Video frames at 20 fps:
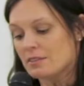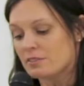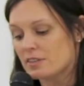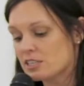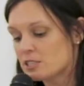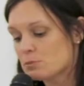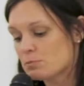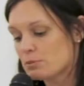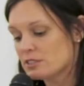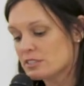
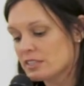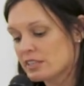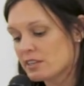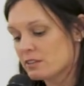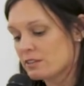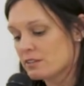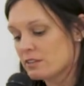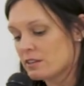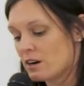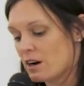This
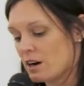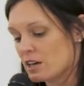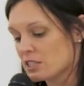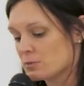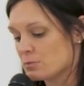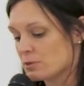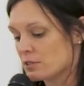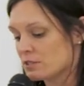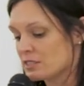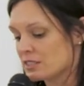particular
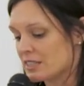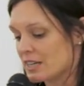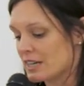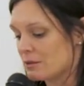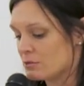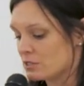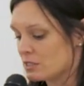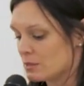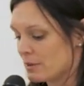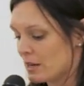hospital
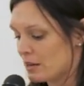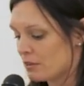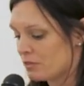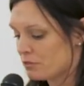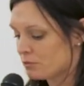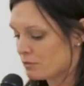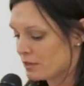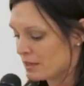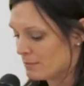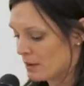stay was about
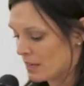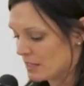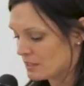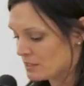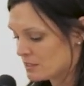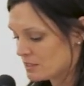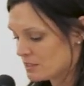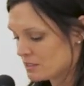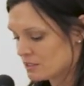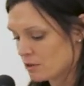3
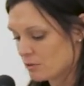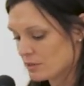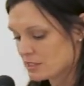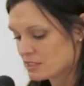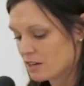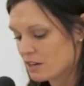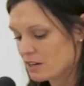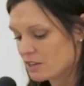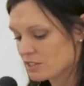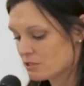months, though
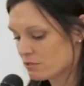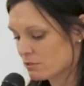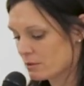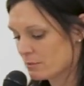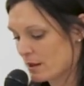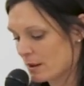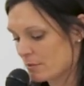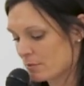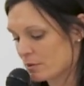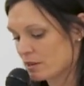it's hard to
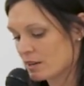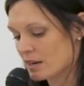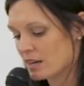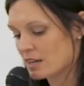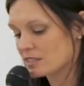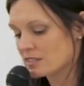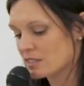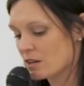remember, as